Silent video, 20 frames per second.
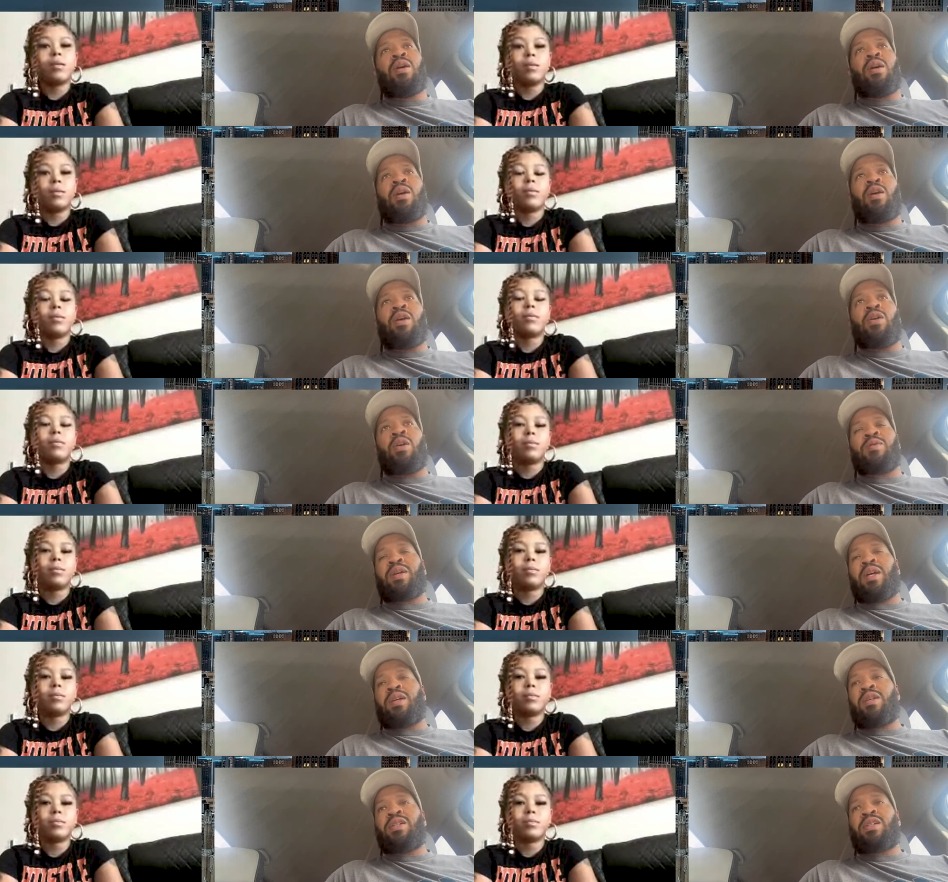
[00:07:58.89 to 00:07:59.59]
Speaker 1: You know, I'm
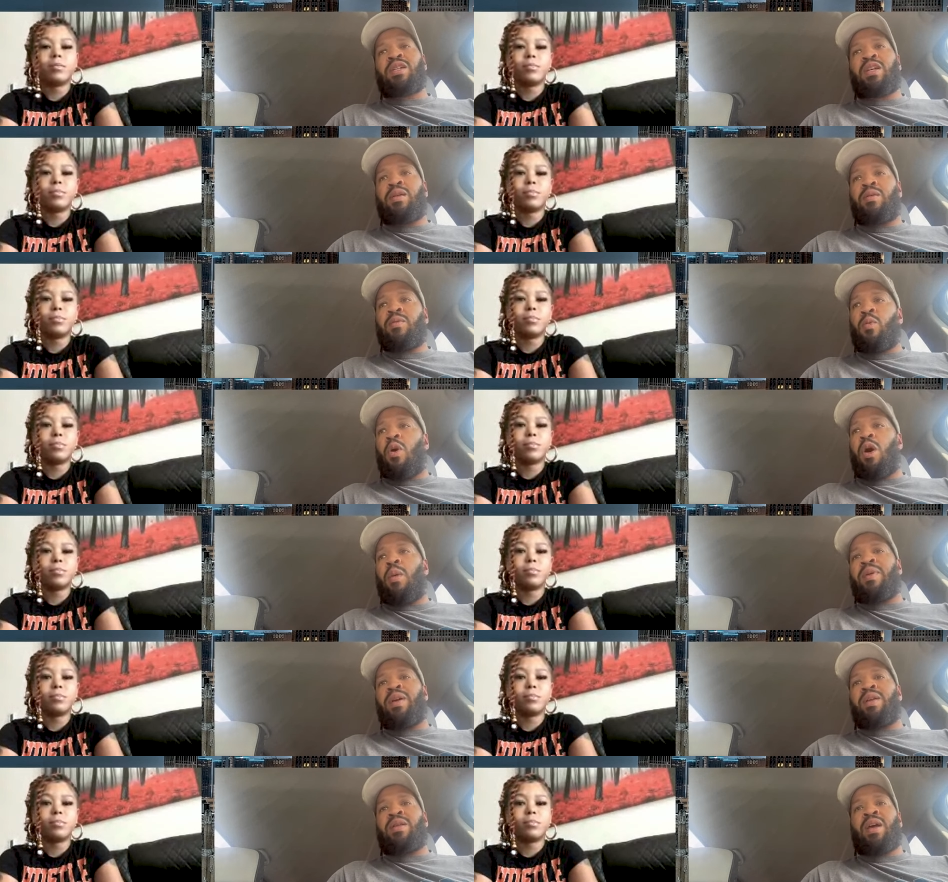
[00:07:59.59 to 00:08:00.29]
saying just
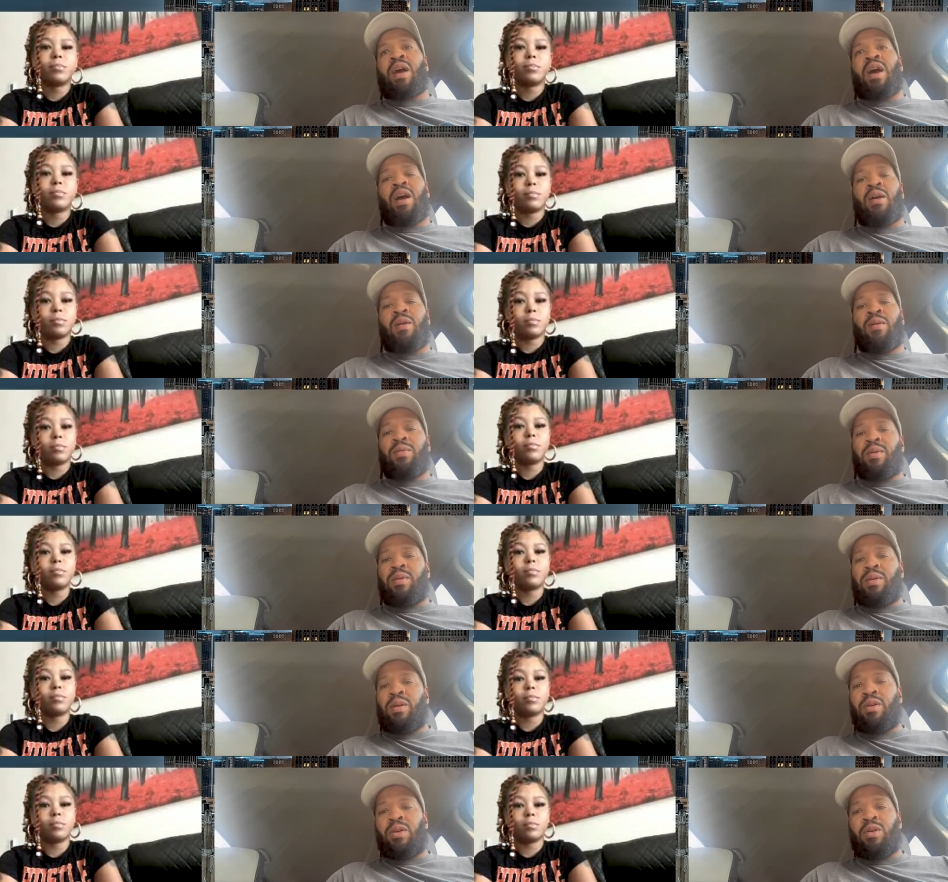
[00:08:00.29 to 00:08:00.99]
walk me down.
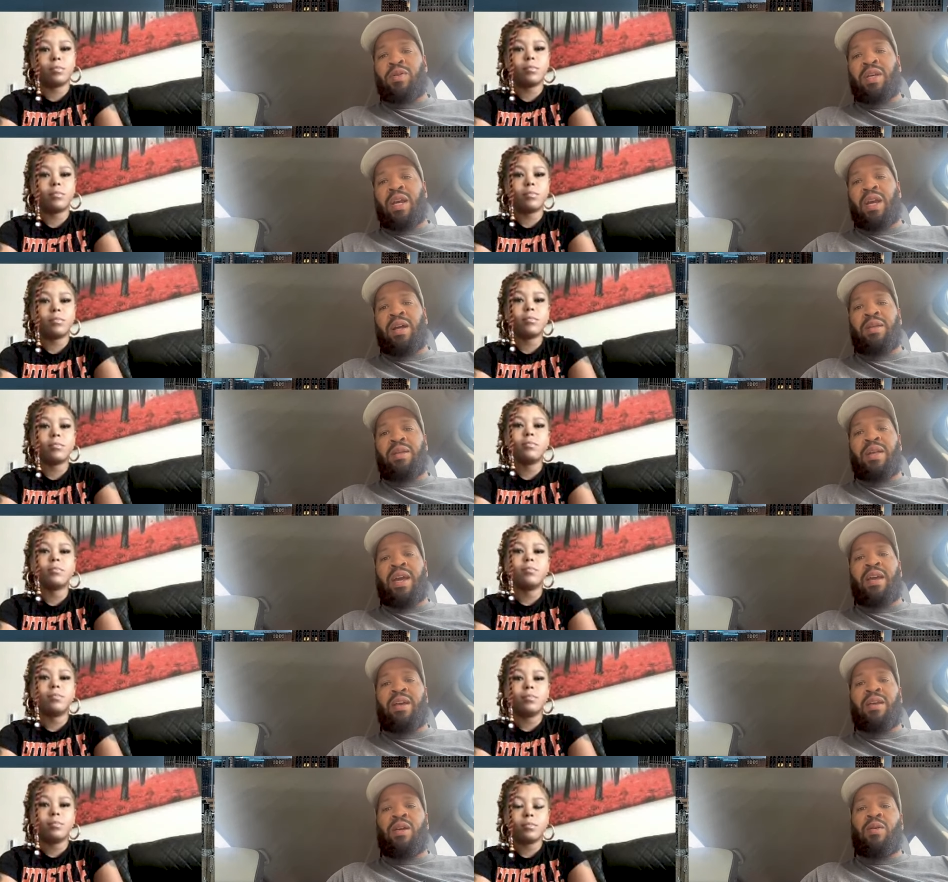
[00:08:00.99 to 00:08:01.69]
You know, I'm saying a
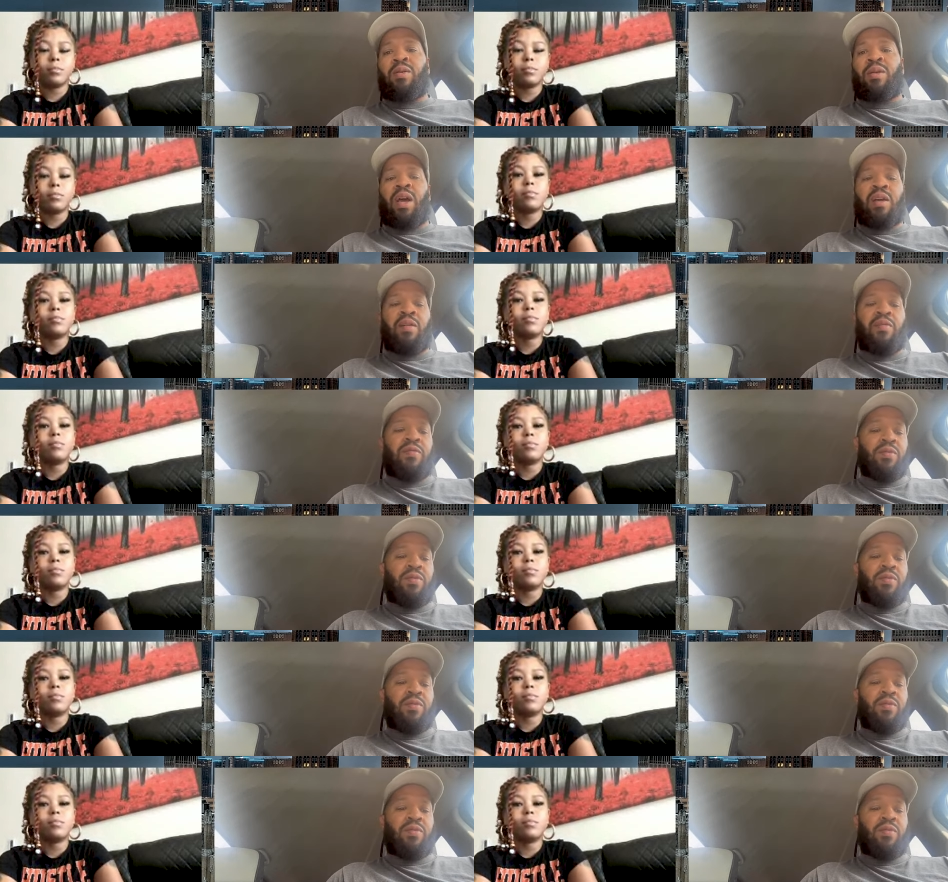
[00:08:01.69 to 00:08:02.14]
day in your life.